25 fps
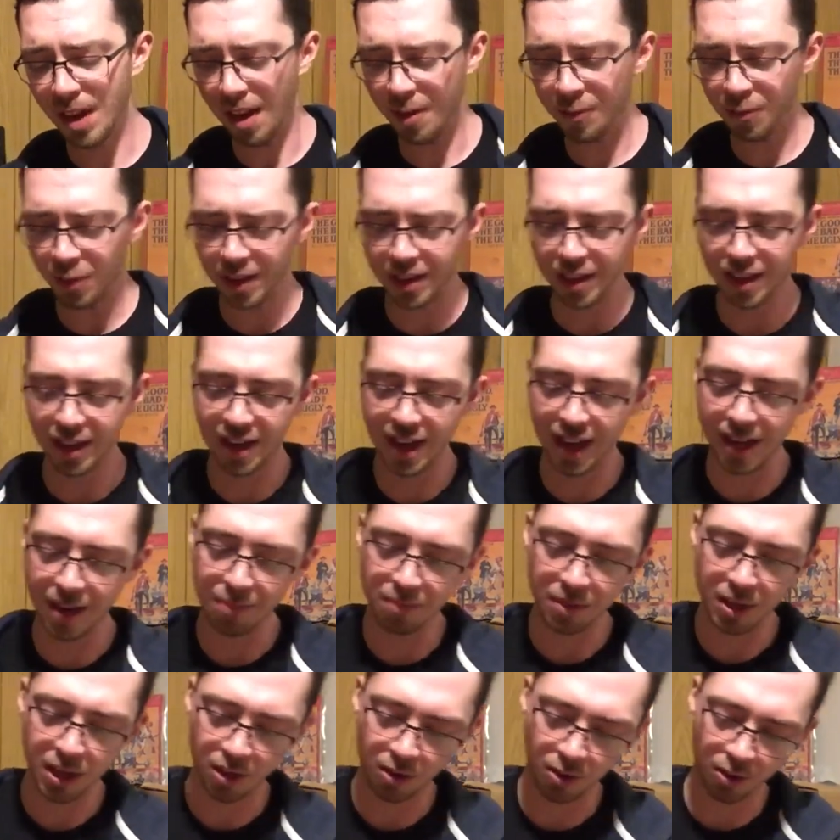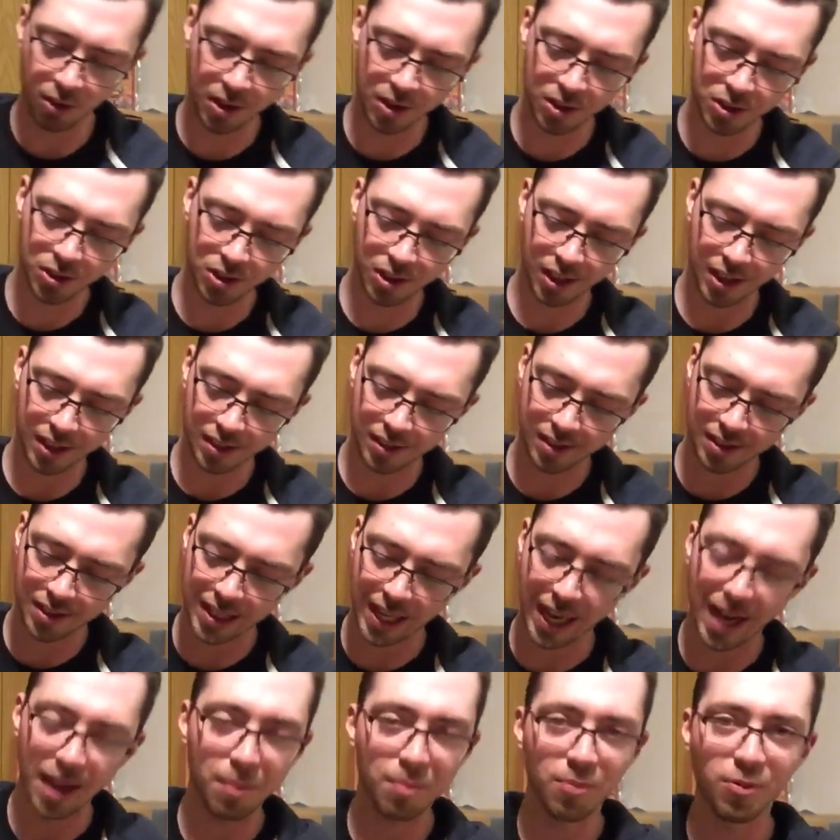I find the name curious, like,
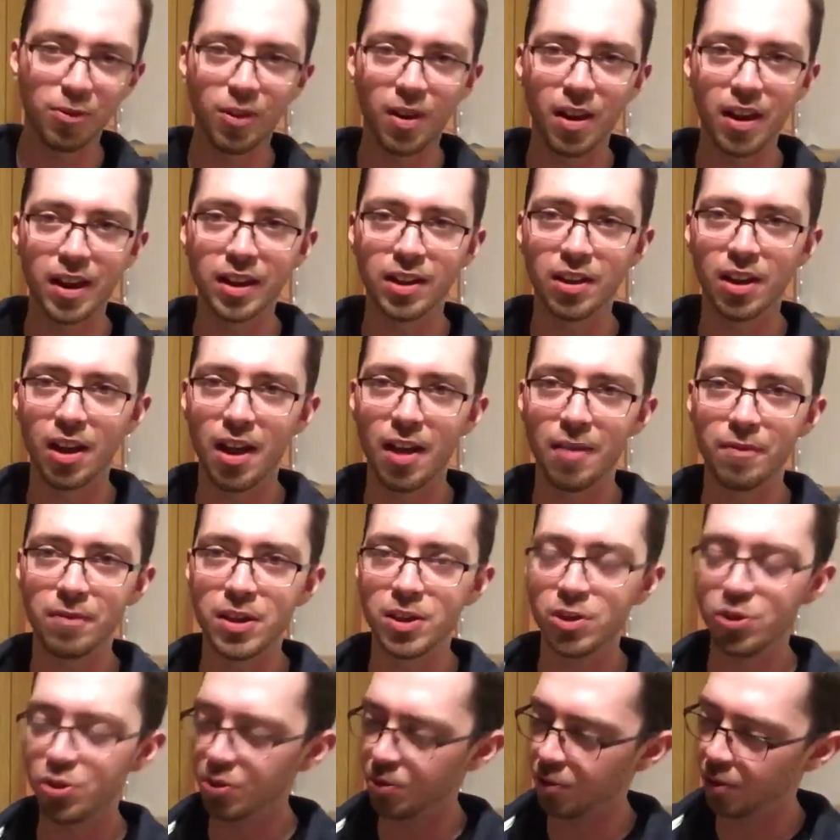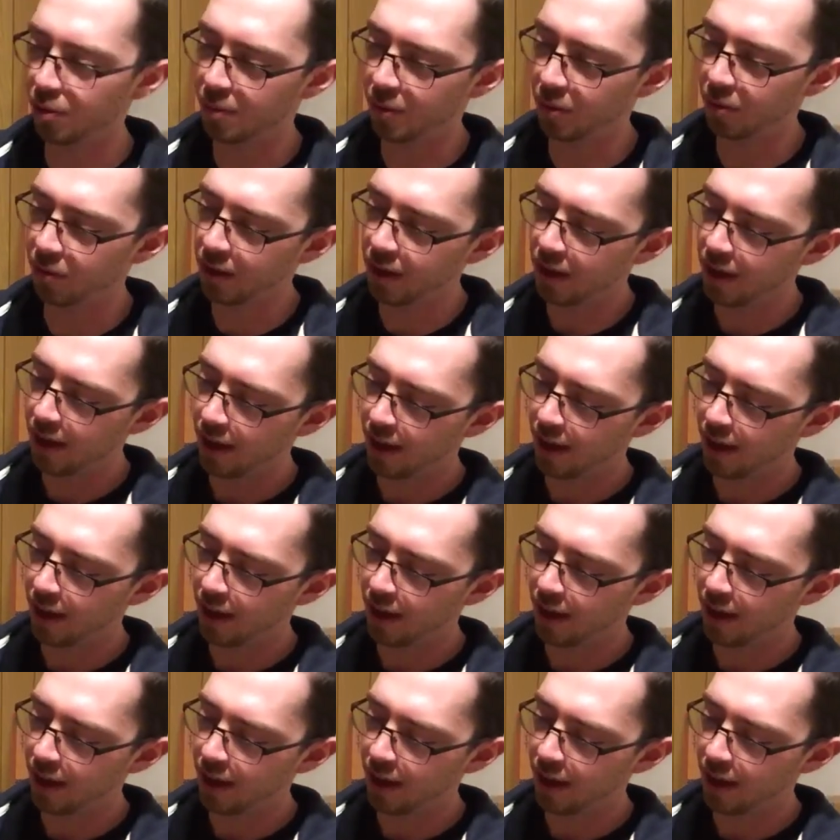damn fine coffee, sure, but